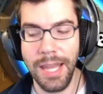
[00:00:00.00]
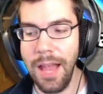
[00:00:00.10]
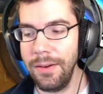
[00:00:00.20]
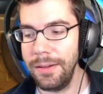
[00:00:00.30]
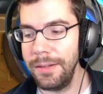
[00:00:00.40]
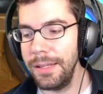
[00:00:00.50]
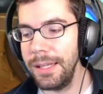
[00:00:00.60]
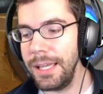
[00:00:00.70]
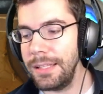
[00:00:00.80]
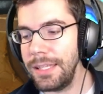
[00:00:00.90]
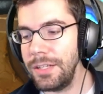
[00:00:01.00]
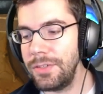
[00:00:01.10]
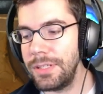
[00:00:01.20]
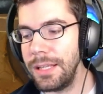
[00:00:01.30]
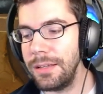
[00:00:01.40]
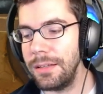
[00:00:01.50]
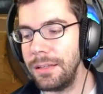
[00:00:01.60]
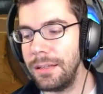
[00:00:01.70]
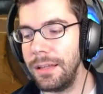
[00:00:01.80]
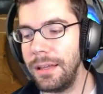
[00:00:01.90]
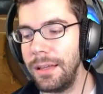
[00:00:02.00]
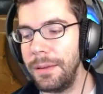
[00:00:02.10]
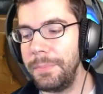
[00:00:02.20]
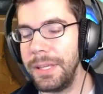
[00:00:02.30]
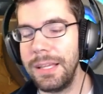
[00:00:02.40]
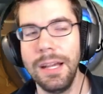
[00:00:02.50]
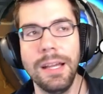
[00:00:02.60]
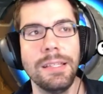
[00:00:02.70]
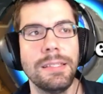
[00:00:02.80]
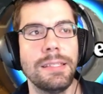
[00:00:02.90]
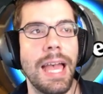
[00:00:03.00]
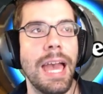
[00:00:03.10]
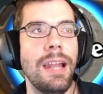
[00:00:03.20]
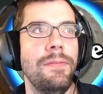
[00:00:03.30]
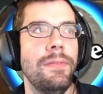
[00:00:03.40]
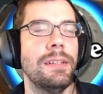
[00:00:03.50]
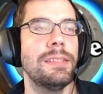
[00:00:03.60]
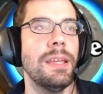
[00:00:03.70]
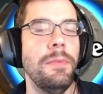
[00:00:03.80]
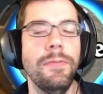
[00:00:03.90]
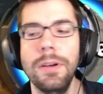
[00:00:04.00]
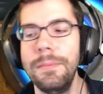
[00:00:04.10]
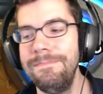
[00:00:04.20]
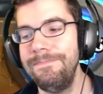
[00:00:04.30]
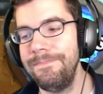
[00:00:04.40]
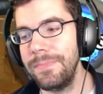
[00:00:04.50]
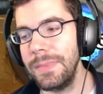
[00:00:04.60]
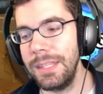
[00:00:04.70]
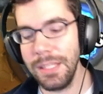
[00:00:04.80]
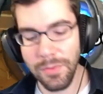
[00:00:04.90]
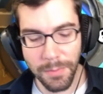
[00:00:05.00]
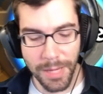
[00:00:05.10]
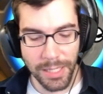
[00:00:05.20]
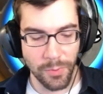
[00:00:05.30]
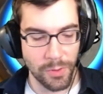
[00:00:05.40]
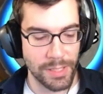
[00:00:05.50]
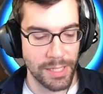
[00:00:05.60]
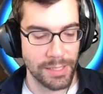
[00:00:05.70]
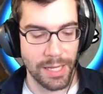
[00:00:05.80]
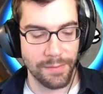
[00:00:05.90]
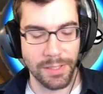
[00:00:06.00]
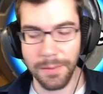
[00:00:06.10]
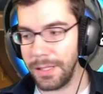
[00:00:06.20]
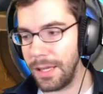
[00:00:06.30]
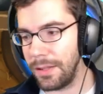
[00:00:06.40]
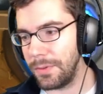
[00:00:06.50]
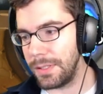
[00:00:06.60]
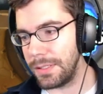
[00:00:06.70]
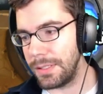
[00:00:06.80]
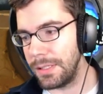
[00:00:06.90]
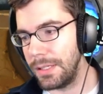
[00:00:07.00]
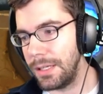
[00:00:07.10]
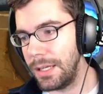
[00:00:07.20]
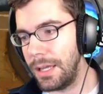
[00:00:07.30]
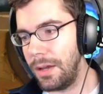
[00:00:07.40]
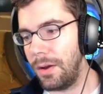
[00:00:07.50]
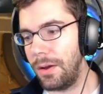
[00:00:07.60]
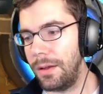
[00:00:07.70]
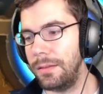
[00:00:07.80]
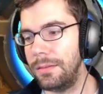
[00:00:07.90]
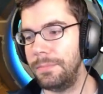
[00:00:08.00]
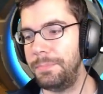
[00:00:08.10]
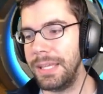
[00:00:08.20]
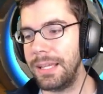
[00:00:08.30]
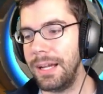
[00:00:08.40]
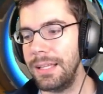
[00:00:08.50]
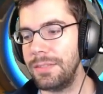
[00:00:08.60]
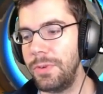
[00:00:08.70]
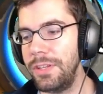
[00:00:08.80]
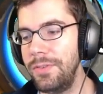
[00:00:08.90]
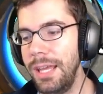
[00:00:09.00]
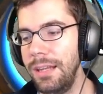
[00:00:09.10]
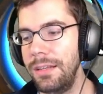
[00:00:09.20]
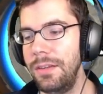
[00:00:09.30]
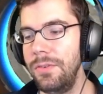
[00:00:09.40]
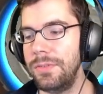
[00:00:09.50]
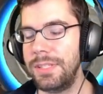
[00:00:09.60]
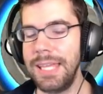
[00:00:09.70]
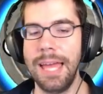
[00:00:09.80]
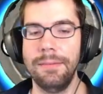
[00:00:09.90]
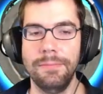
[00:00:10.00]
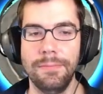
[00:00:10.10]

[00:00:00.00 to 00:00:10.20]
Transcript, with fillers: Now, it's interesting because out of some of them, this one makes more sense out of some of the other ones. Because when you get new set,